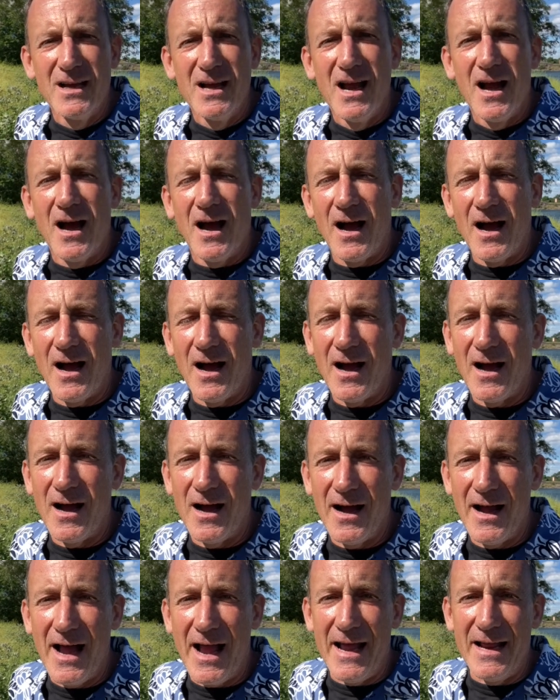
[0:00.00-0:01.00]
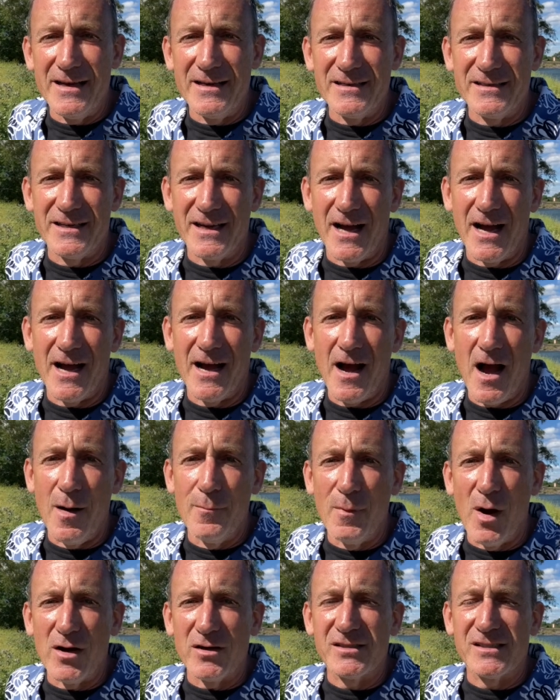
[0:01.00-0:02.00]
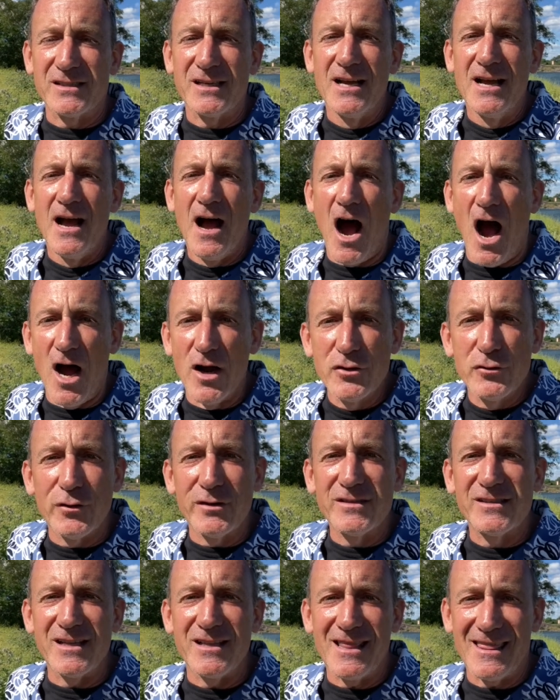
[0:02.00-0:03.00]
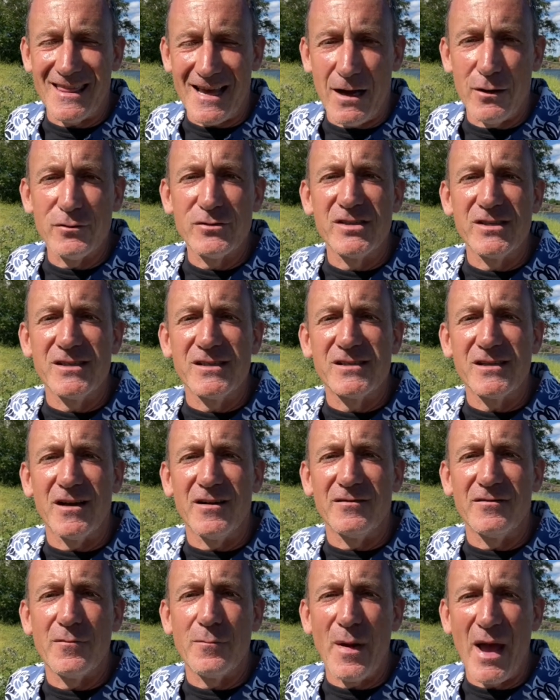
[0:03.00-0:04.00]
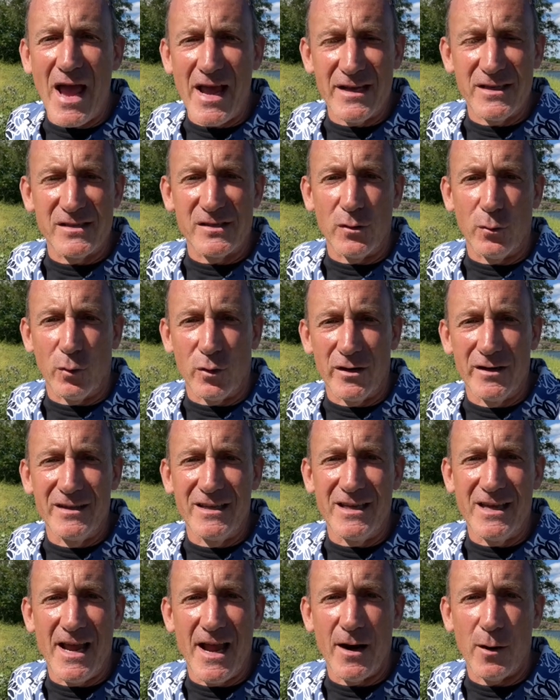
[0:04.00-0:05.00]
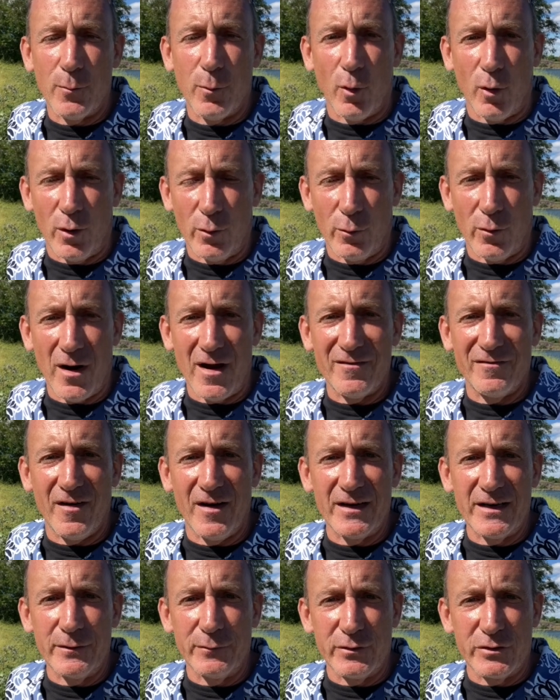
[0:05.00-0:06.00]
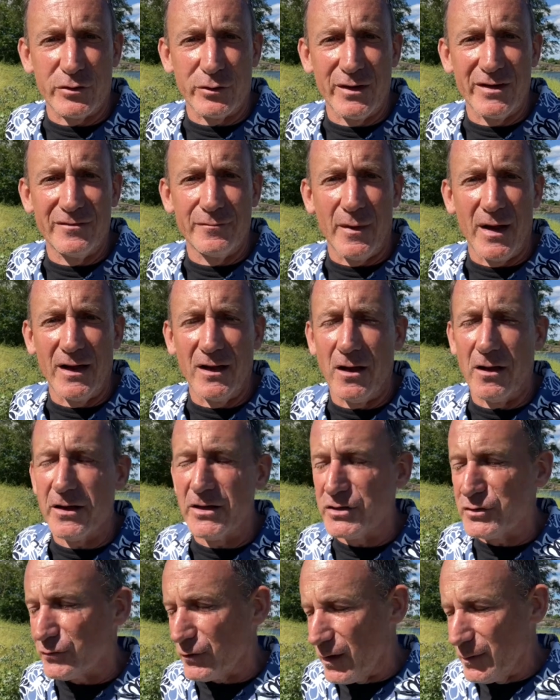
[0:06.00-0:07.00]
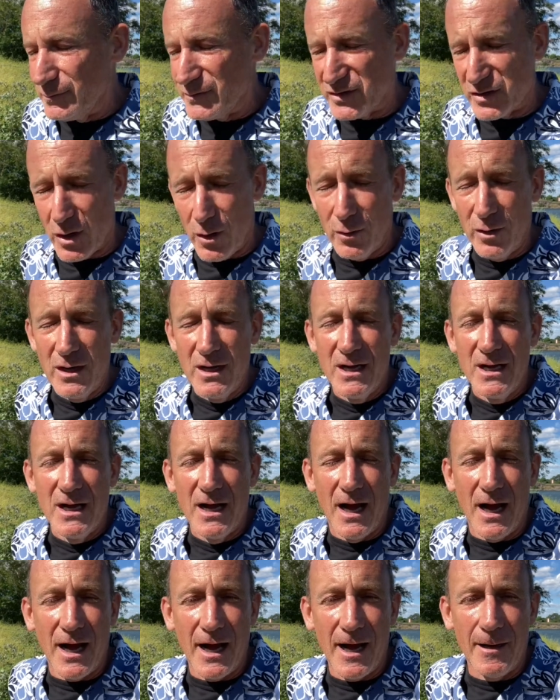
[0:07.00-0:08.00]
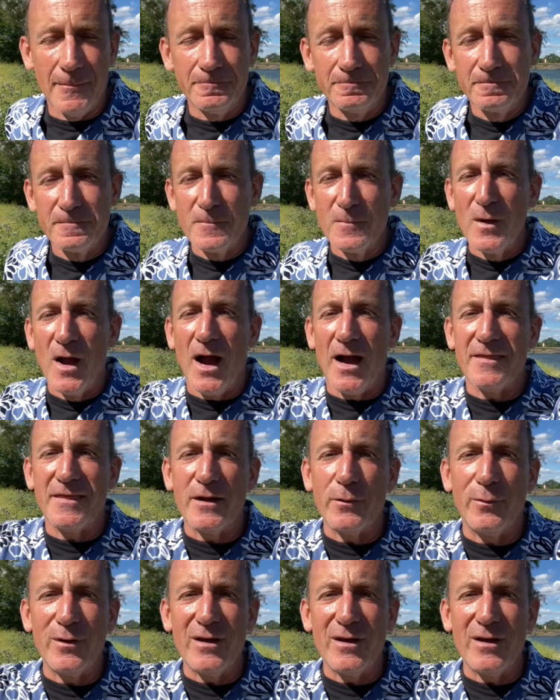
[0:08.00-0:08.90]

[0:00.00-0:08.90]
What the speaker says: and amongst hundreds and thousands of bags that were in the airport where I finally retrieved my luggage from. So I think